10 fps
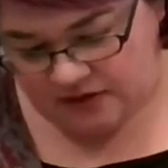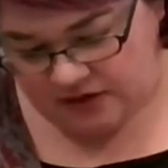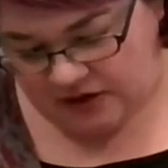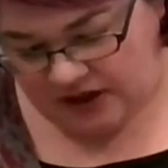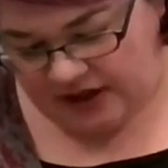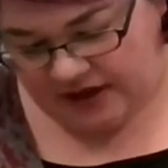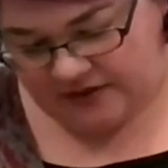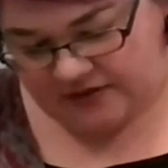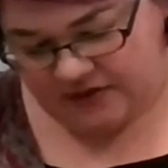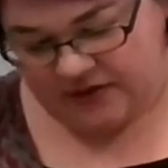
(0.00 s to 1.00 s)

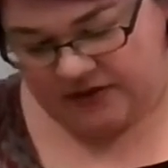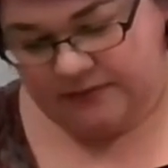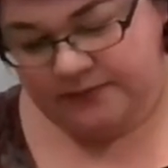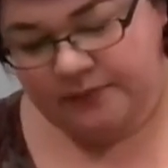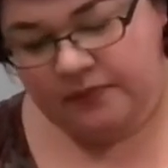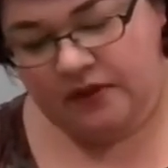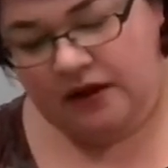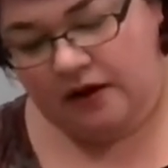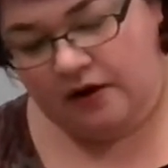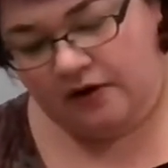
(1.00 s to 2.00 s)
lines.
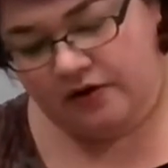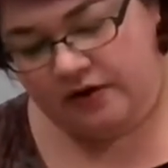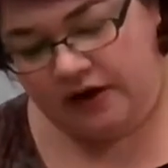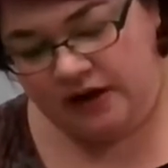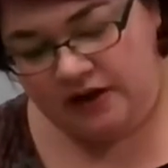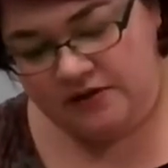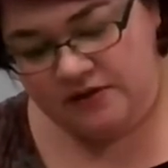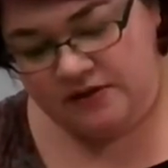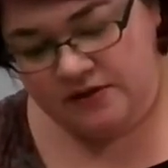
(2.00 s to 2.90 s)
All right.